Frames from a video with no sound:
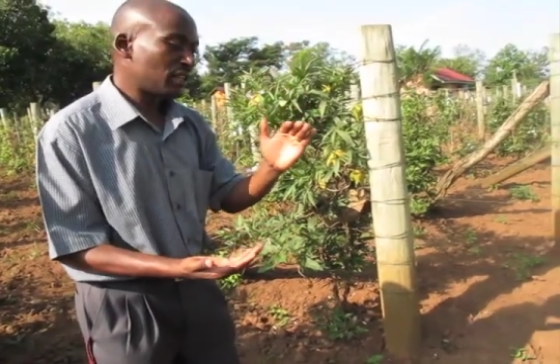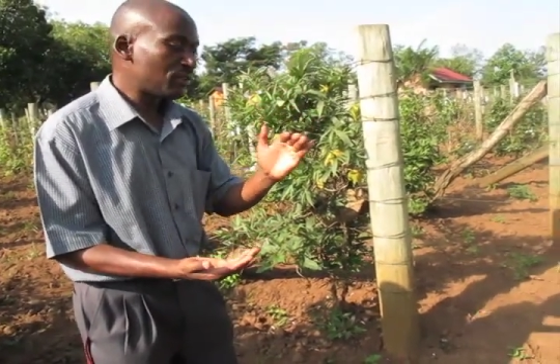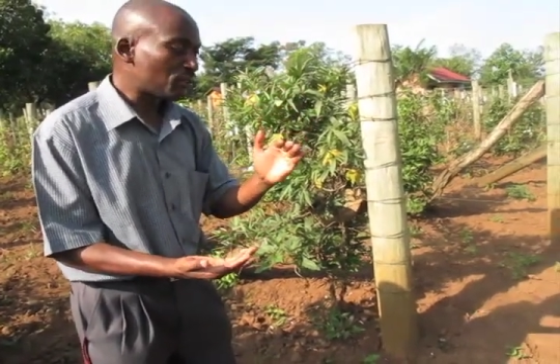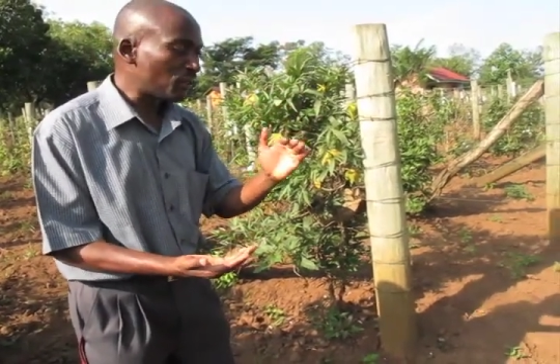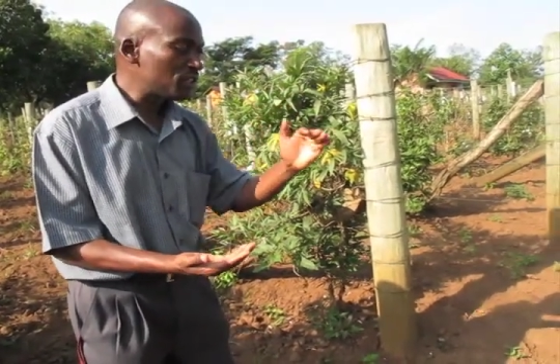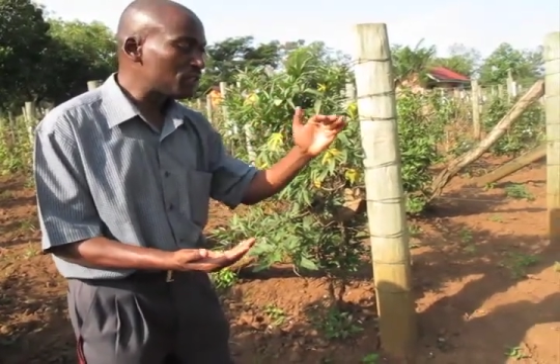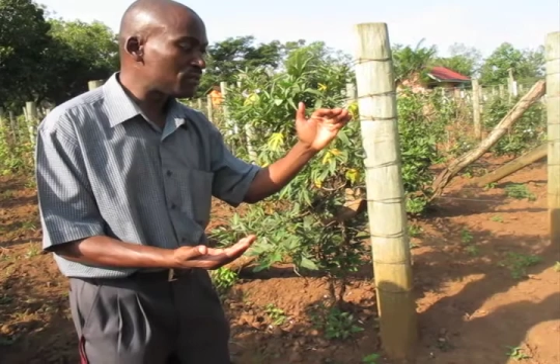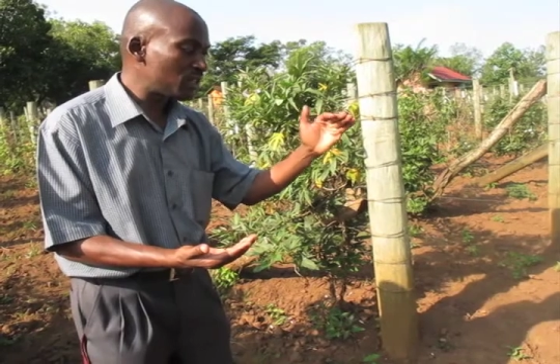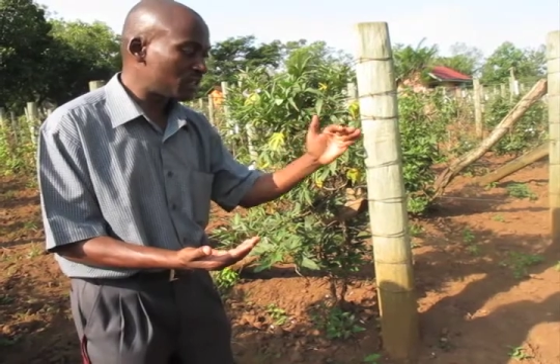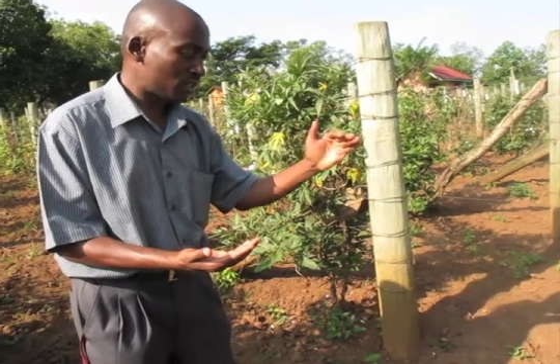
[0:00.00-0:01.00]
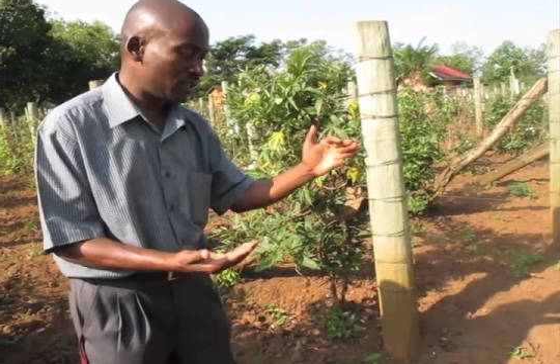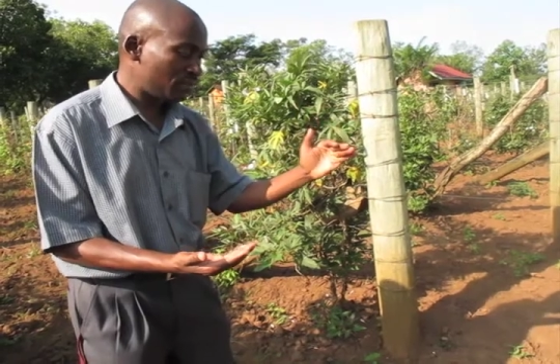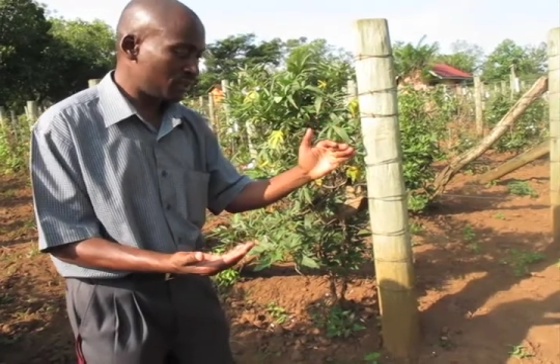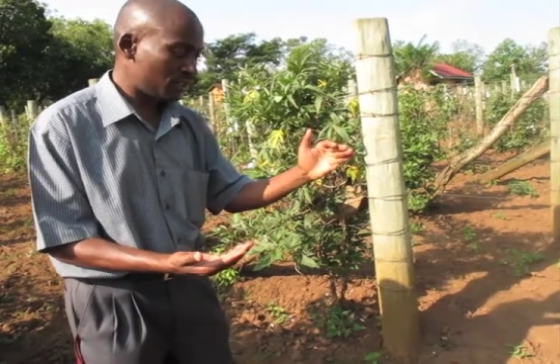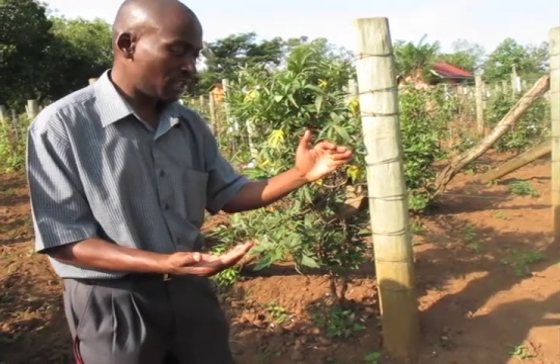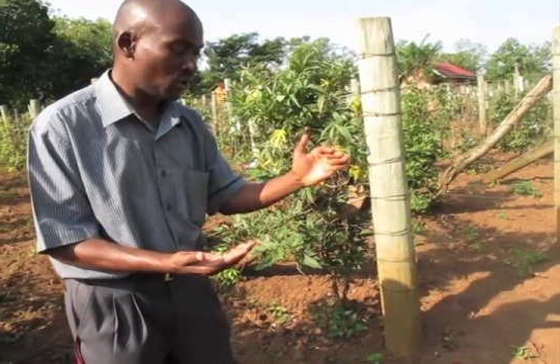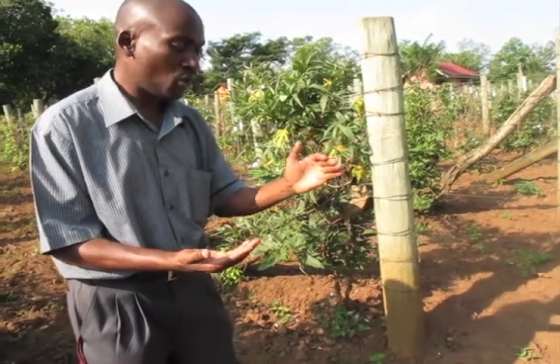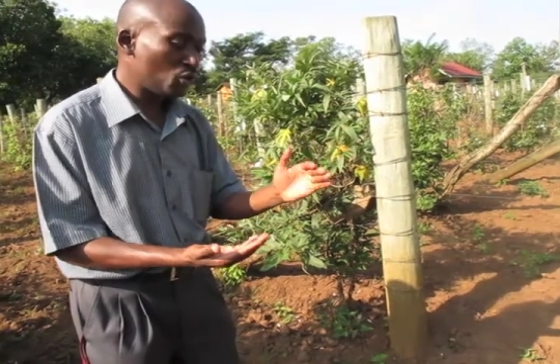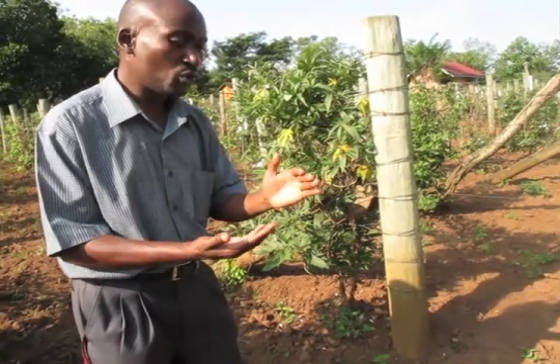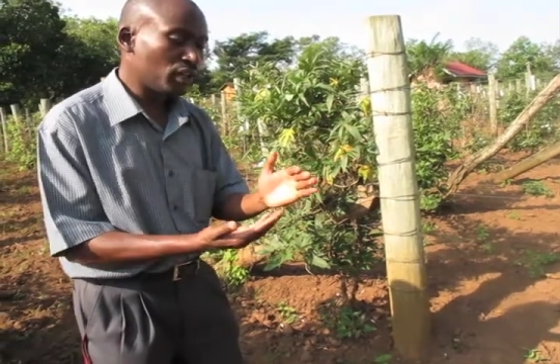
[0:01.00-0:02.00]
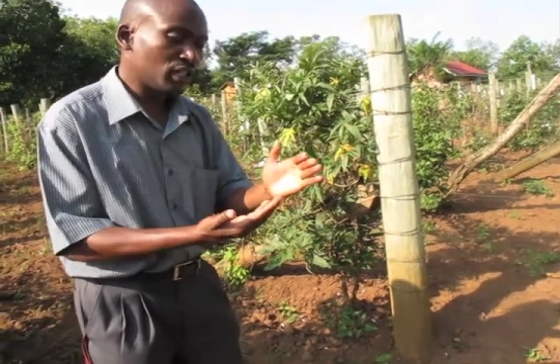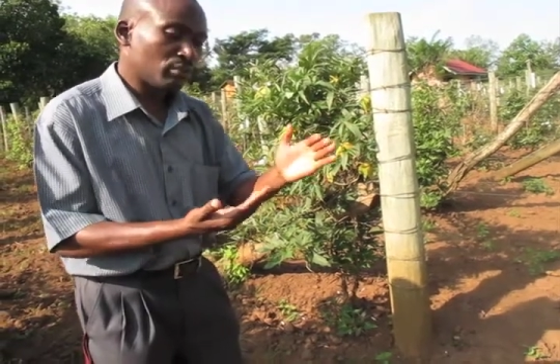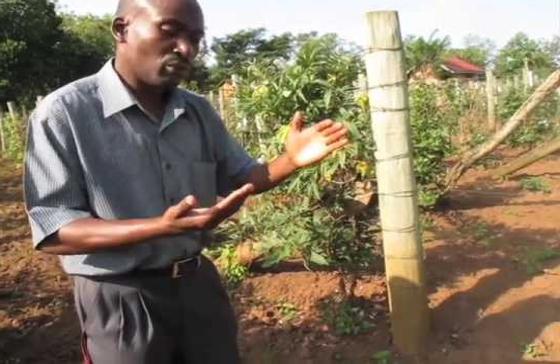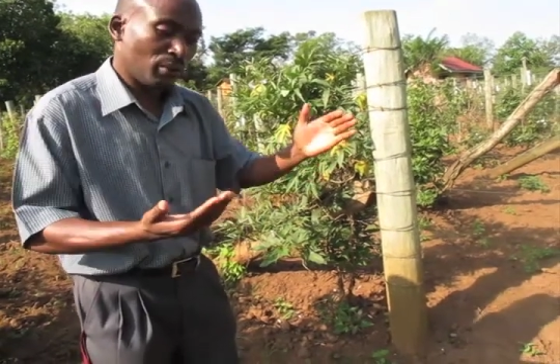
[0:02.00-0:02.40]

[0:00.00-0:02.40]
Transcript: for each various, every cycle you get more